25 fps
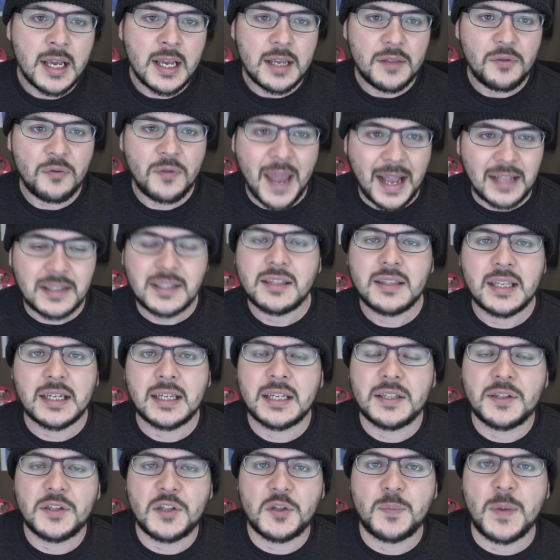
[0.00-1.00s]
That's the
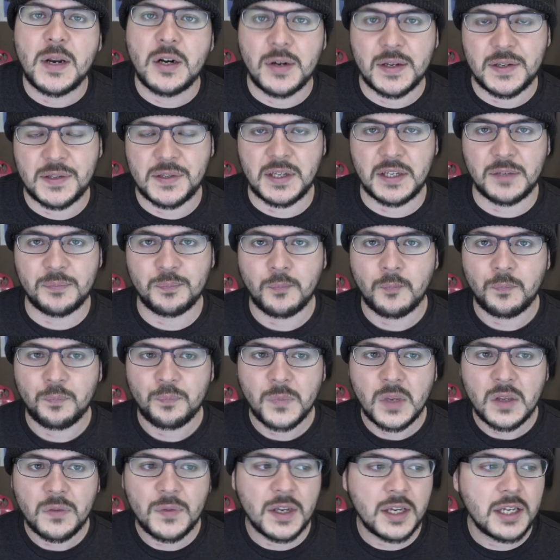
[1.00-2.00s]
conspiracy.
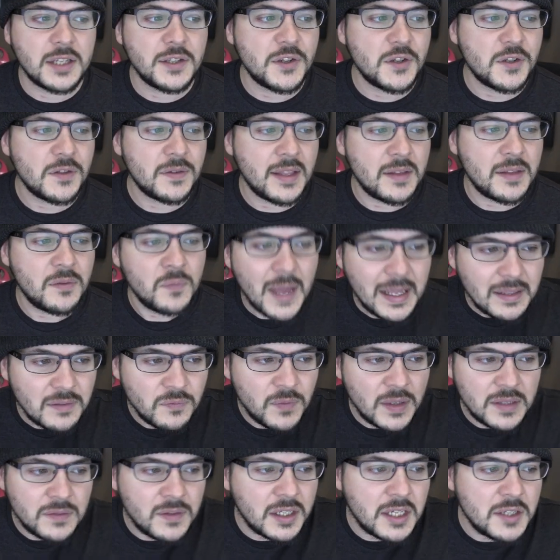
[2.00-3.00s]
The cons
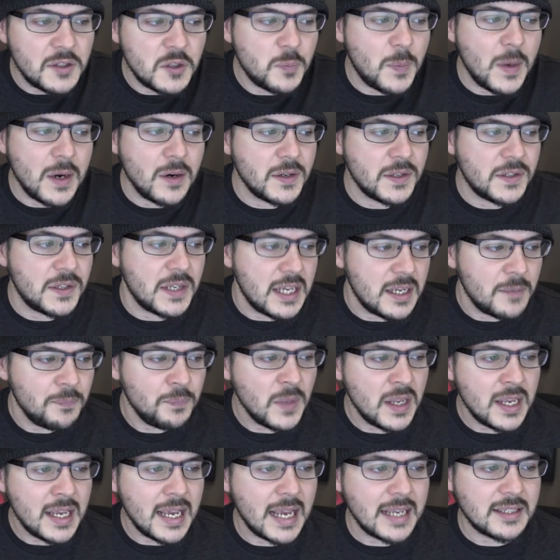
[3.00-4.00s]
that the conspiracy
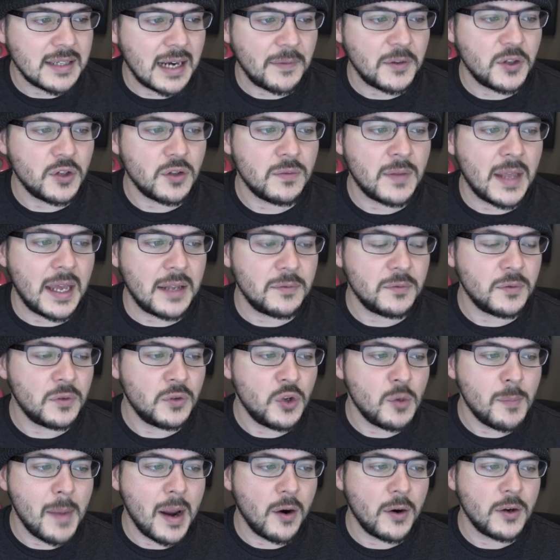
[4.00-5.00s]
is not that you, that
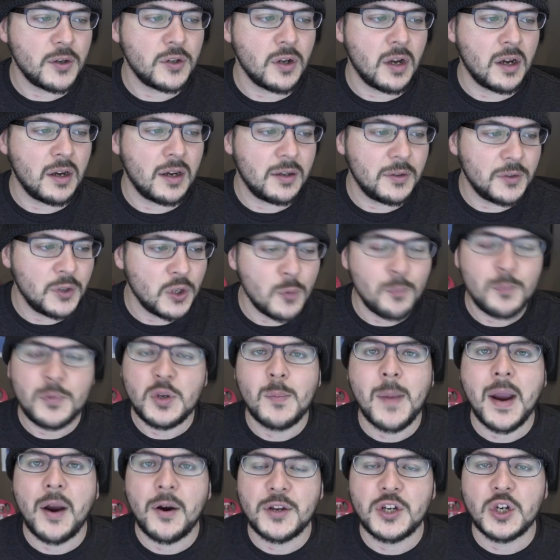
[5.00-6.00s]
you married uh, your, you
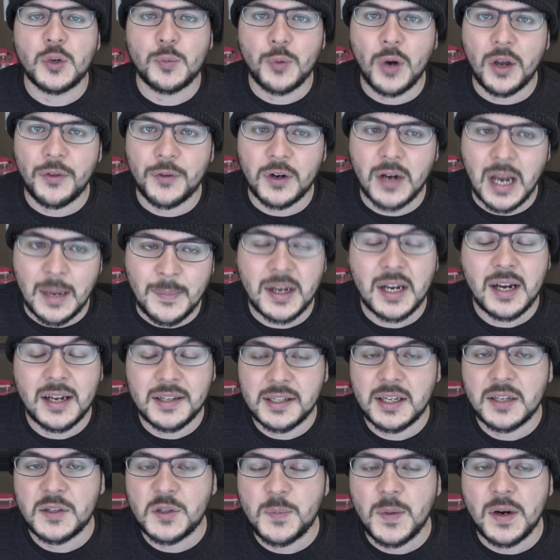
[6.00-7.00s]
married your brother. I mean, it is a
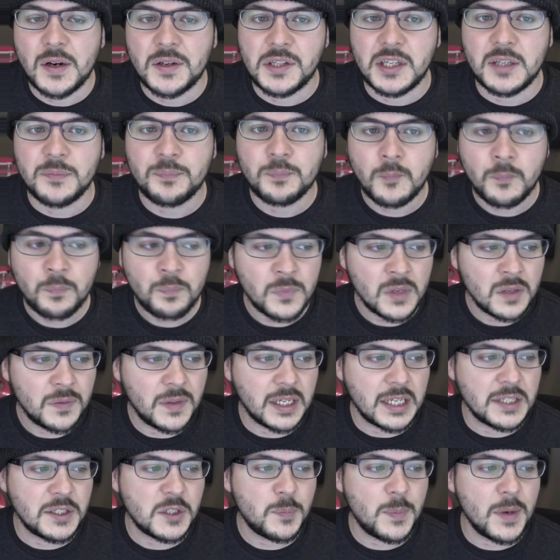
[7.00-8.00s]
conspiracy. The
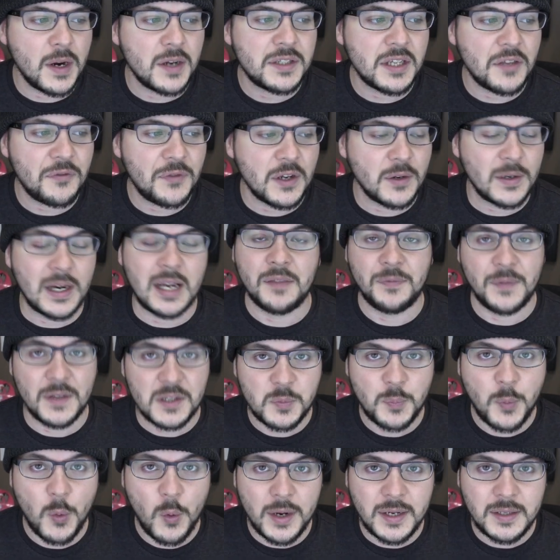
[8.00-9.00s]
conspiracy theory at this
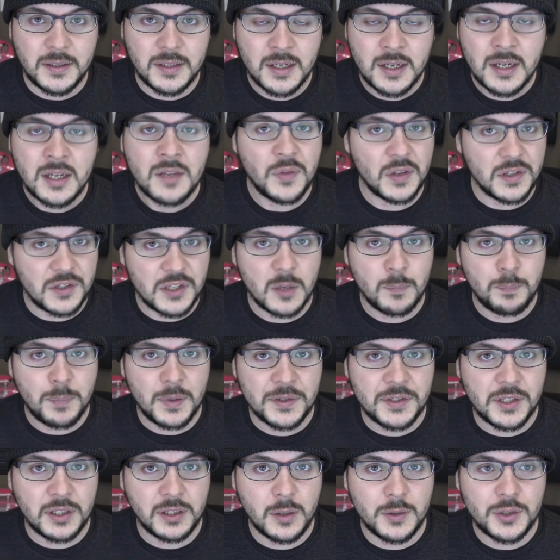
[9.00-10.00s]
point, the simple
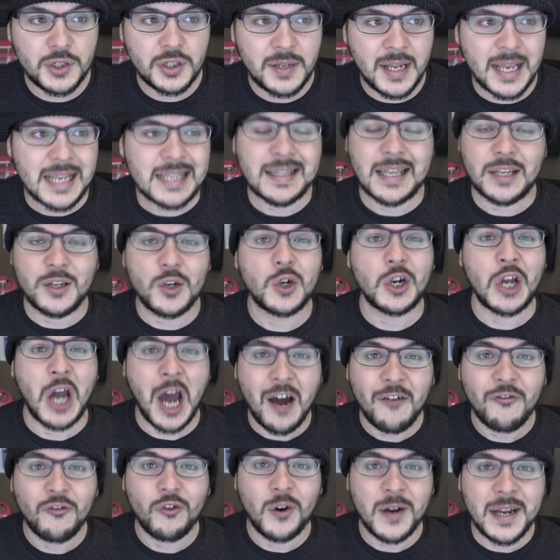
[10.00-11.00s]
solution is that you're
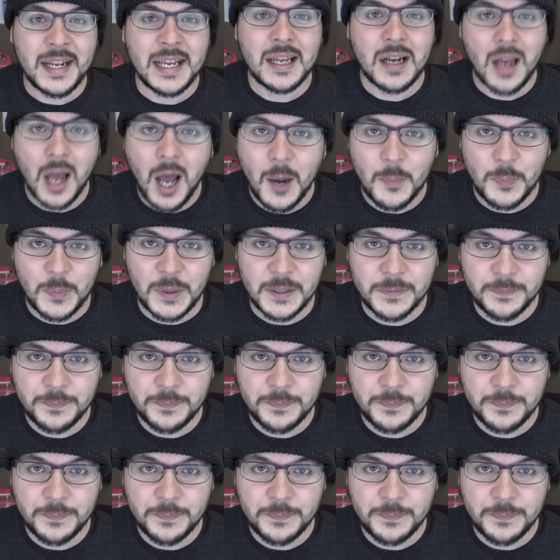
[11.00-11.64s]
covering it up.